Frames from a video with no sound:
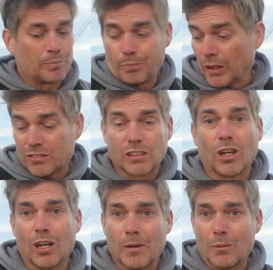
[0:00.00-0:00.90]
But it's a
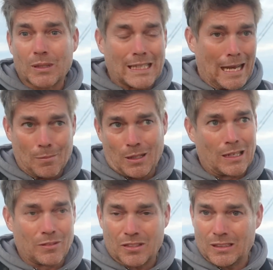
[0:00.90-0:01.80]
nightmare with the camera and
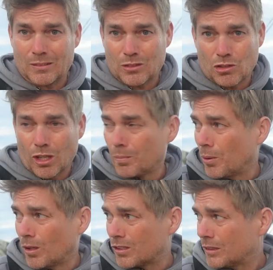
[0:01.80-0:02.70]
everything, the
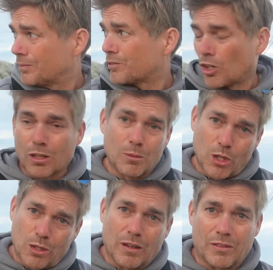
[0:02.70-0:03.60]
tripod, trying to
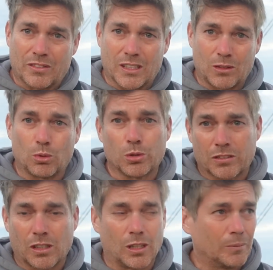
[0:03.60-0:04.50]
move everything all the
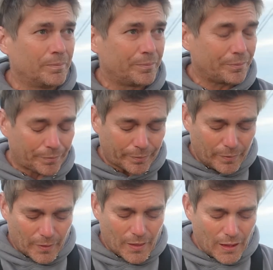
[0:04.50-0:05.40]
time.
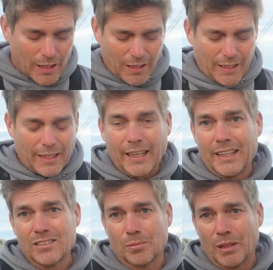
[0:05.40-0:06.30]
It
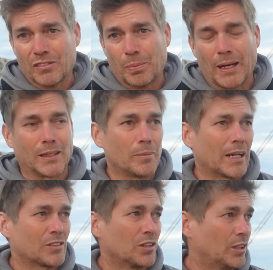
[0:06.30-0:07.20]
is a bit of a pain in the
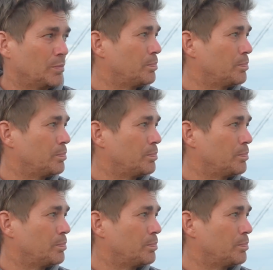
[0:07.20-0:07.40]
backside,